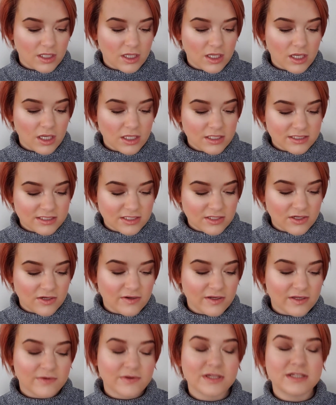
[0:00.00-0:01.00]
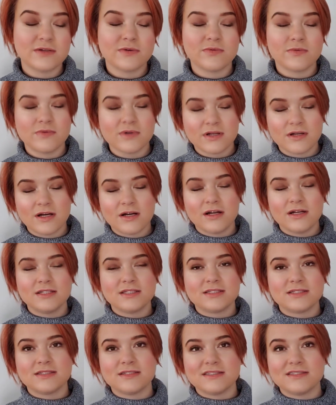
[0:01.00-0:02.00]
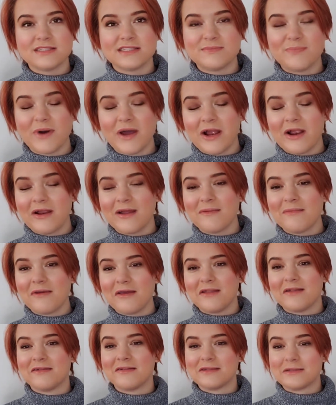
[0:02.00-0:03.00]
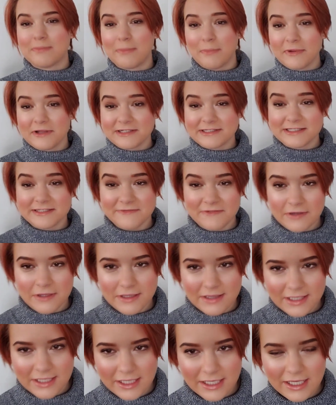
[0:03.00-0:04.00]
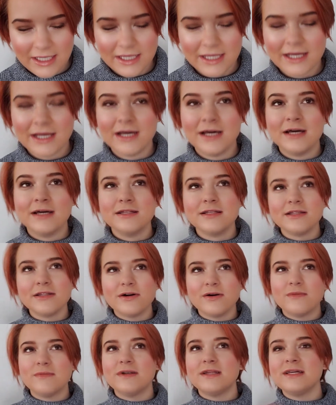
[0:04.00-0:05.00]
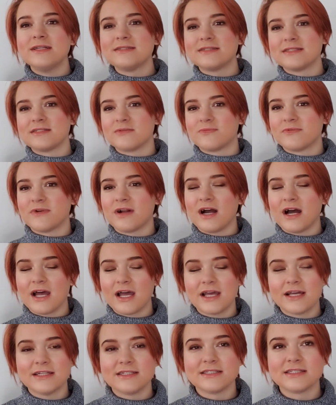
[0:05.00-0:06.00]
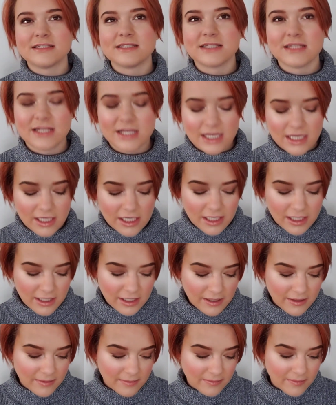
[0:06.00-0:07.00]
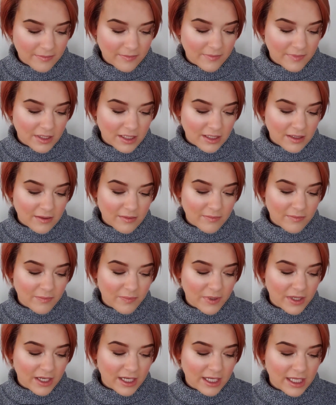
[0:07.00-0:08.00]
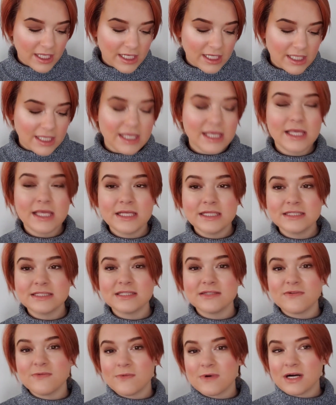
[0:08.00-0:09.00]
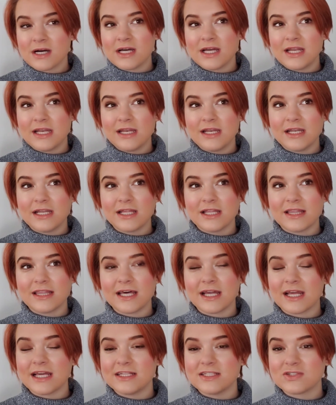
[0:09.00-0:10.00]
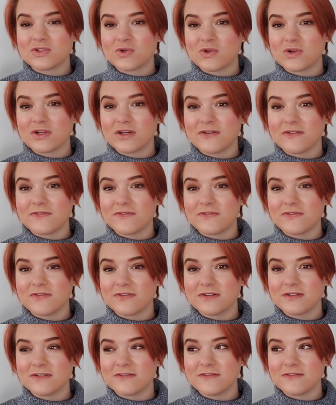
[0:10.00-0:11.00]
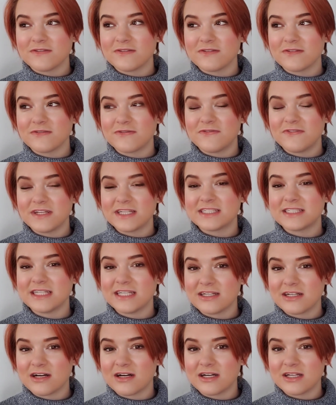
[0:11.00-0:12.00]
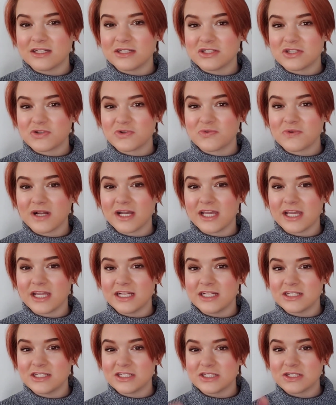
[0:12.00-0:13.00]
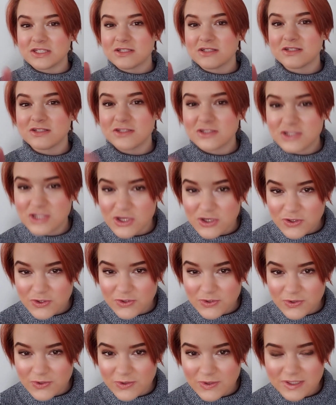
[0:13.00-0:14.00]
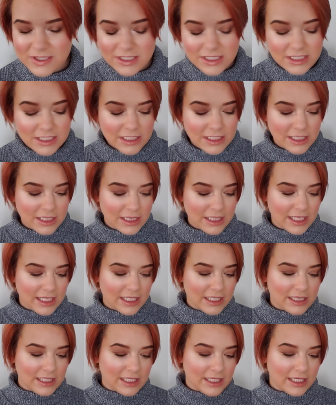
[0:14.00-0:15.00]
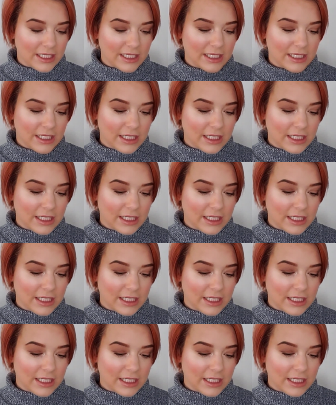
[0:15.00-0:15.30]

Also, in regards to inspiring me specifically, nobody's surprised, but he's the one that I sort of fixate on to write to lately.